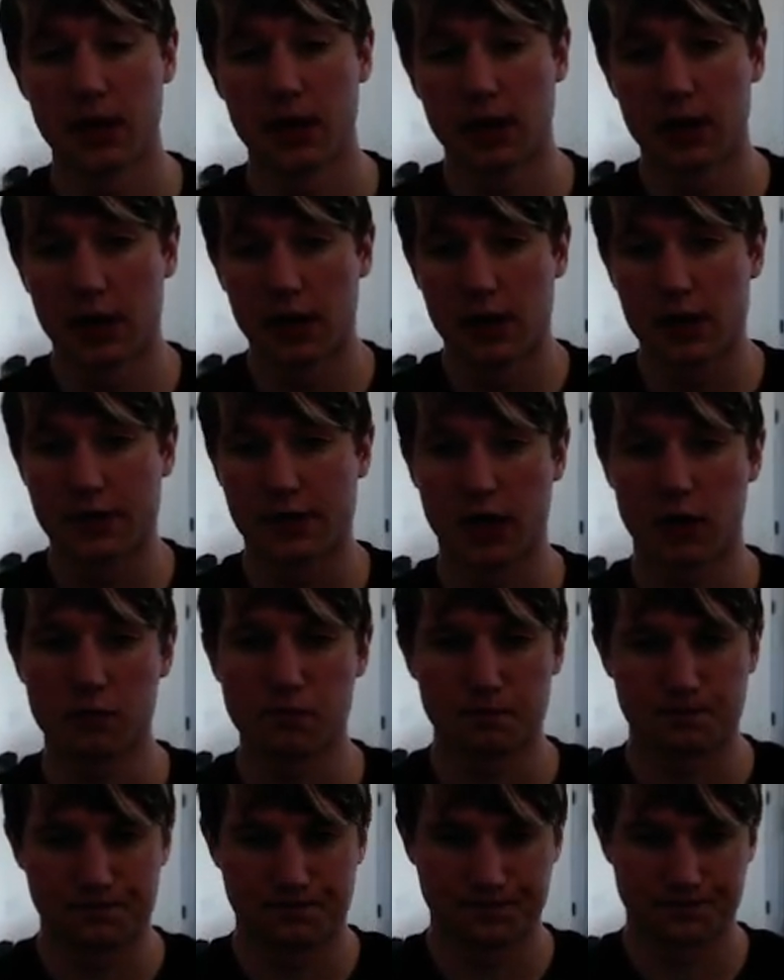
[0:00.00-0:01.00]
So
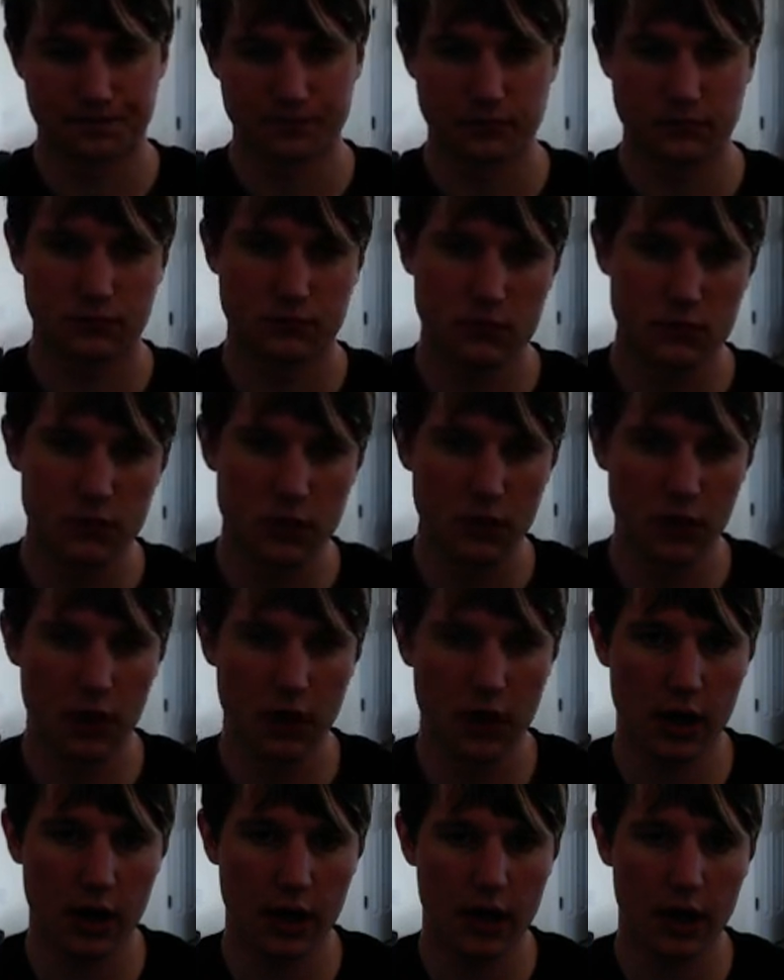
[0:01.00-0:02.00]

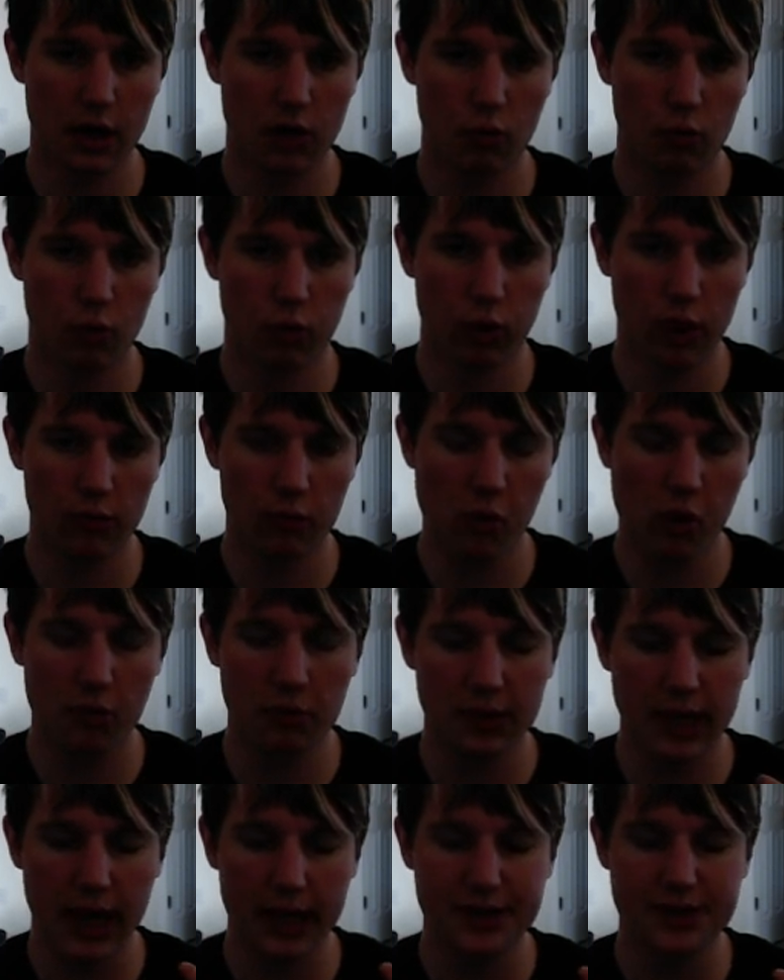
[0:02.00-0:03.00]
what we're kind
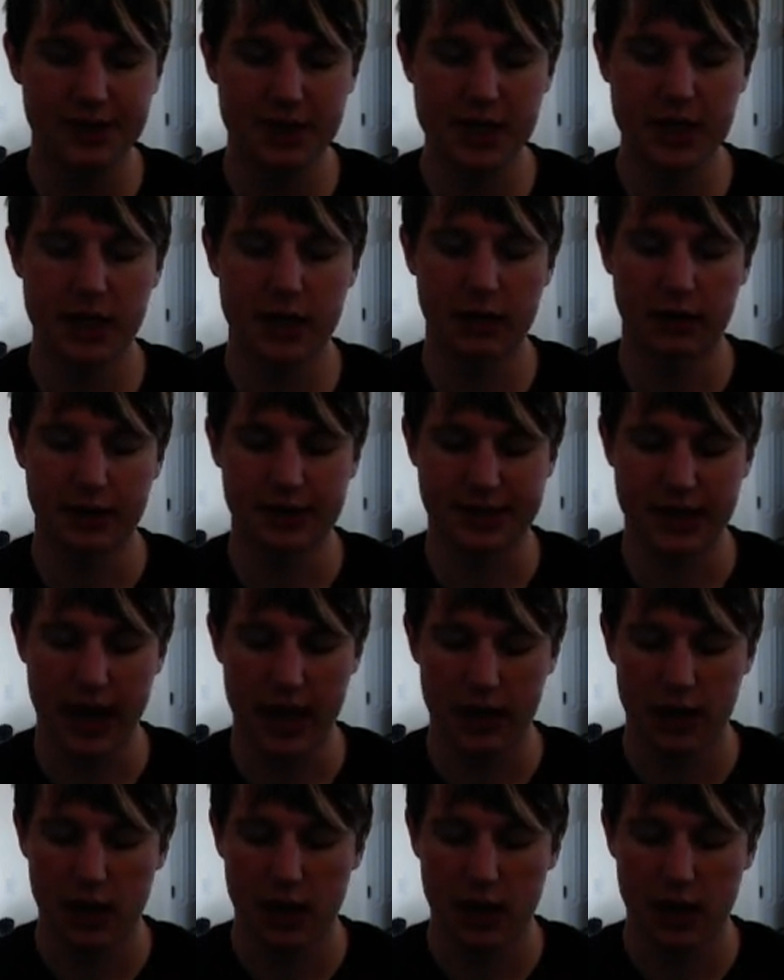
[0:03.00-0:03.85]
of seeing here is that